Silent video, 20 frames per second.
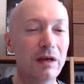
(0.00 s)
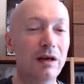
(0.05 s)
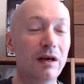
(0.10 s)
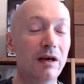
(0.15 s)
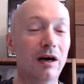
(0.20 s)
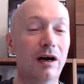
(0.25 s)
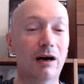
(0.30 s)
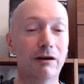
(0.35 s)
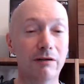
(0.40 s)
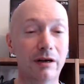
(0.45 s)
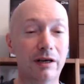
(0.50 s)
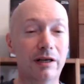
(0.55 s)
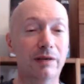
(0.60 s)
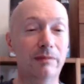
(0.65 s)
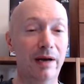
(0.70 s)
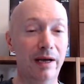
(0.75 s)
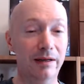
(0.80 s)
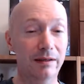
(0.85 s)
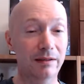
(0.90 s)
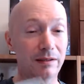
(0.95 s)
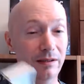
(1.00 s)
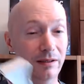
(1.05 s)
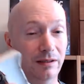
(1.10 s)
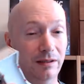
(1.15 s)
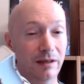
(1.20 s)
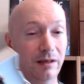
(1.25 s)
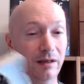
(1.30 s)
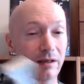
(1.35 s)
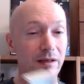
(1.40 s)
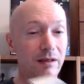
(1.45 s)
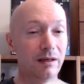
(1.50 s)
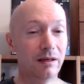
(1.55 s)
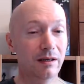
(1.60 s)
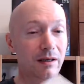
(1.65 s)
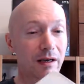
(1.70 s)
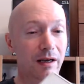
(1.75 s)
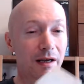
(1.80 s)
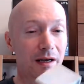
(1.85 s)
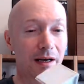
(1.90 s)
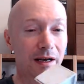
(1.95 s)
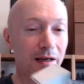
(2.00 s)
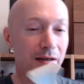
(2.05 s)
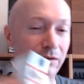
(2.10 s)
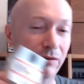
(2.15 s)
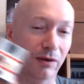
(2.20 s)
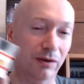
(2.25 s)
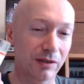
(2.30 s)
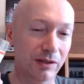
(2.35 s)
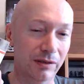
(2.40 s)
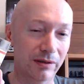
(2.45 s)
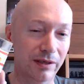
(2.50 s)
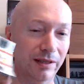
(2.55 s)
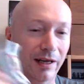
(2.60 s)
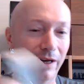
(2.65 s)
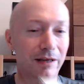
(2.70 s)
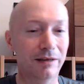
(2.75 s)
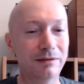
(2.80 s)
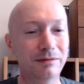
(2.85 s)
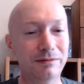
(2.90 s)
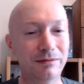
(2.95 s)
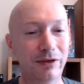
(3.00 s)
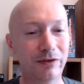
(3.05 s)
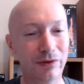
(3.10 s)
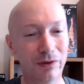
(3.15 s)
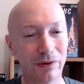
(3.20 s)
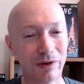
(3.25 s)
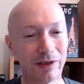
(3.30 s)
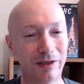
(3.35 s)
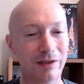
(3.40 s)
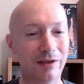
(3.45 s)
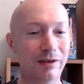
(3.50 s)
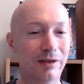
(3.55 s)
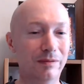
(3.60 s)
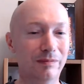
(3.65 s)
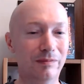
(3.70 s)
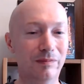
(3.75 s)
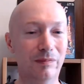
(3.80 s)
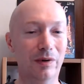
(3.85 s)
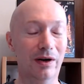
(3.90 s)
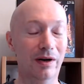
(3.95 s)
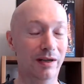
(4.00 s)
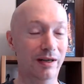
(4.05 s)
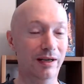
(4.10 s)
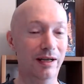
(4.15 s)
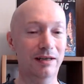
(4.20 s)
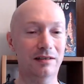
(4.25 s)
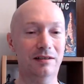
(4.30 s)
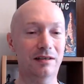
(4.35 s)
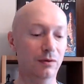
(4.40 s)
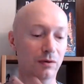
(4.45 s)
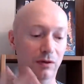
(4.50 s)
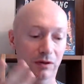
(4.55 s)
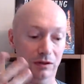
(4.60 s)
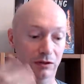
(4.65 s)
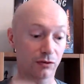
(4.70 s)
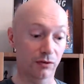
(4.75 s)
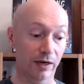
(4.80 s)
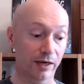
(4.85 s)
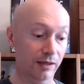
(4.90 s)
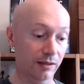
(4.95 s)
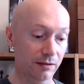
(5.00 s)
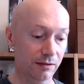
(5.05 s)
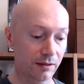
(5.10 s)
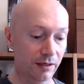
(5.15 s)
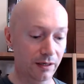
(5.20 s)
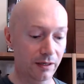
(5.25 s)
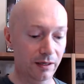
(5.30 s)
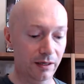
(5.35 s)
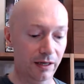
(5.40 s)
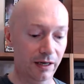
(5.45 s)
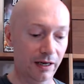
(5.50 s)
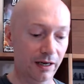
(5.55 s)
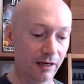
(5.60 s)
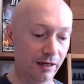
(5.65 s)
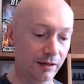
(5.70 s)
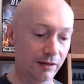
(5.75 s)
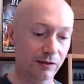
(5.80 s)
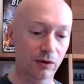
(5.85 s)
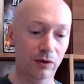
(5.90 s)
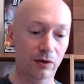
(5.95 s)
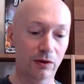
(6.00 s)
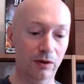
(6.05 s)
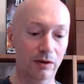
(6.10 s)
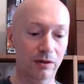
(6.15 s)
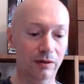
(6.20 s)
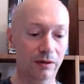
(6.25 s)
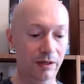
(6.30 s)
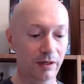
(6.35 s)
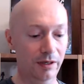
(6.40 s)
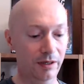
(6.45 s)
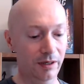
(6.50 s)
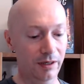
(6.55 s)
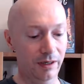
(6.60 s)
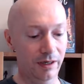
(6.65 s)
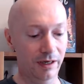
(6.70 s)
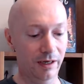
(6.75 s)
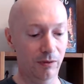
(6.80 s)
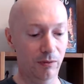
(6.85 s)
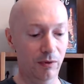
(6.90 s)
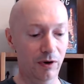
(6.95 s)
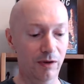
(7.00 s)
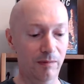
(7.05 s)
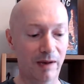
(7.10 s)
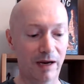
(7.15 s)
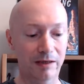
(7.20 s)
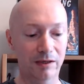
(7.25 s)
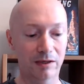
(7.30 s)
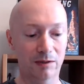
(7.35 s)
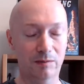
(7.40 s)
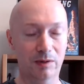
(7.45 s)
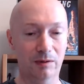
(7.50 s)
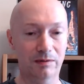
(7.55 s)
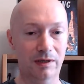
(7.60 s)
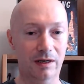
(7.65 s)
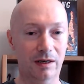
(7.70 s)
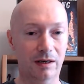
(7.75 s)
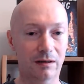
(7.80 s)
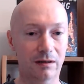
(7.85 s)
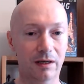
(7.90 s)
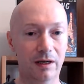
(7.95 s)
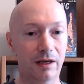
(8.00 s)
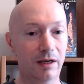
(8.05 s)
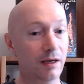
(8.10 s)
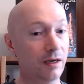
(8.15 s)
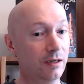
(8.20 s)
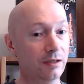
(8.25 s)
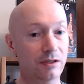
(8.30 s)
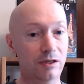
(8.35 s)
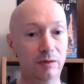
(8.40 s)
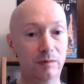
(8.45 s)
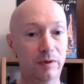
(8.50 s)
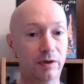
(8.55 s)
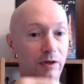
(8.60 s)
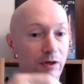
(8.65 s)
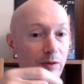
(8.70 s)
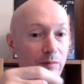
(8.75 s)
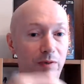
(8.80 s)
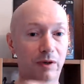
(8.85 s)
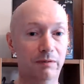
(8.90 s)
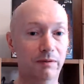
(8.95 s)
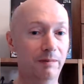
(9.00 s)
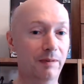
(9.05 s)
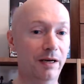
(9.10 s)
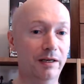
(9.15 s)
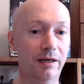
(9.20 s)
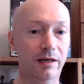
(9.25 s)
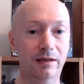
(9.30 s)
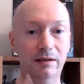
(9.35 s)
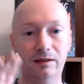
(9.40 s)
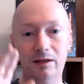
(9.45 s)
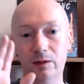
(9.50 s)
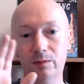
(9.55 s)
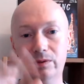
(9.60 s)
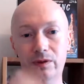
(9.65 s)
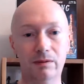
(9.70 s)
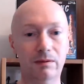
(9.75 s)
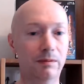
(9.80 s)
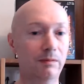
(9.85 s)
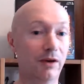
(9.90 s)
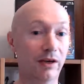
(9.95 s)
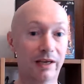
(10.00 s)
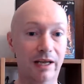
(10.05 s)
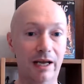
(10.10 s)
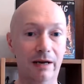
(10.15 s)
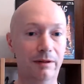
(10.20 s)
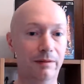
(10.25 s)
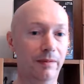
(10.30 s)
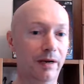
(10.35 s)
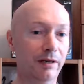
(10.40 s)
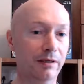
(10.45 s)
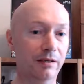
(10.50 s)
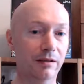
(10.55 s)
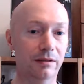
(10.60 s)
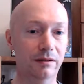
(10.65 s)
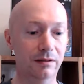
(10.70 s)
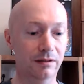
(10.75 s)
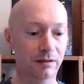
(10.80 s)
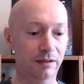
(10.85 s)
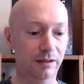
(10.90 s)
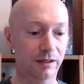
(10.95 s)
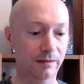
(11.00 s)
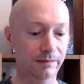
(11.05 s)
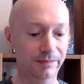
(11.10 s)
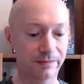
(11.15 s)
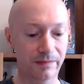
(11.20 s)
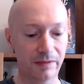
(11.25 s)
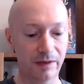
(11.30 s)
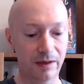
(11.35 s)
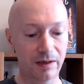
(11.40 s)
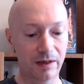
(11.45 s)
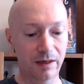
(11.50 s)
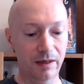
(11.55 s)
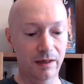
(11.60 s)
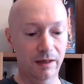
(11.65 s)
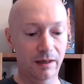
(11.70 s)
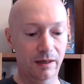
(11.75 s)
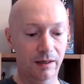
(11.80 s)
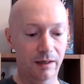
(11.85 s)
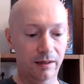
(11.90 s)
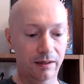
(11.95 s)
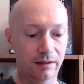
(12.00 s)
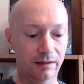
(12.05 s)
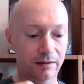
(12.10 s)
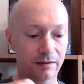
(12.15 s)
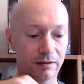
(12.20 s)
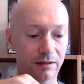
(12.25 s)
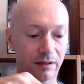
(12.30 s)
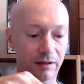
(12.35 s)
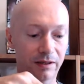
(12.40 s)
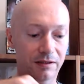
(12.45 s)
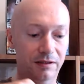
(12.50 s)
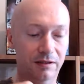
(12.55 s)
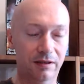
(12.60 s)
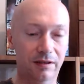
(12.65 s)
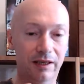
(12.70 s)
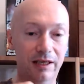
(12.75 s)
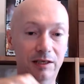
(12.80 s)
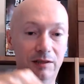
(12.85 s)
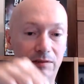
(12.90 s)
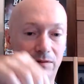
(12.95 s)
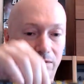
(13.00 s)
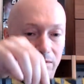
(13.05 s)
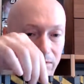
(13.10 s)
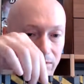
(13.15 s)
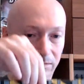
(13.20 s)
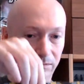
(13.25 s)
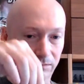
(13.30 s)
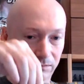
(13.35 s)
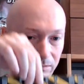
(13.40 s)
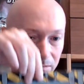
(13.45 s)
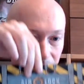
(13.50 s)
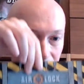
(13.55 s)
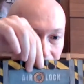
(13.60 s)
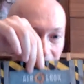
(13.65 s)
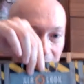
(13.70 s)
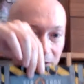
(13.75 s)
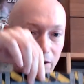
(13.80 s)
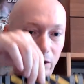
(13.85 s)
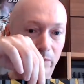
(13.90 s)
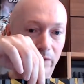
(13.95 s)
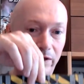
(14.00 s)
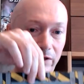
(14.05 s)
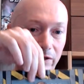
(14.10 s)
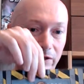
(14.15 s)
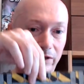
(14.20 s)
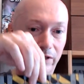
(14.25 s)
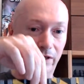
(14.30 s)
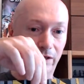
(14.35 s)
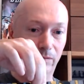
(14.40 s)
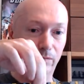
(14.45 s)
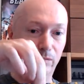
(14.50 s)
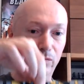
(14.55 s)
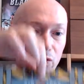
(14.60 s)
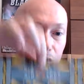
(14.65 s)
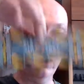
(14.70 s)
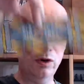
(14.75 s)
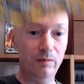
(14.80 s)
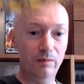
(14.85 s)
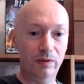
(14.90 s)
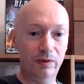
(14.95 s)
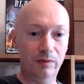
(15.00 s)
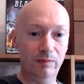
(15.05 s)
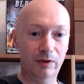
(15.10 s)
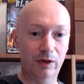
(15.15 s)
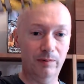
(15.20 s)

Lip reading: I recommend not doing that if you're going to do it, but it still looks great. The door, one of the magnets popped out, super glue, pop it back in, no problem. I kept the magnet. So these open and shut, whoop, pop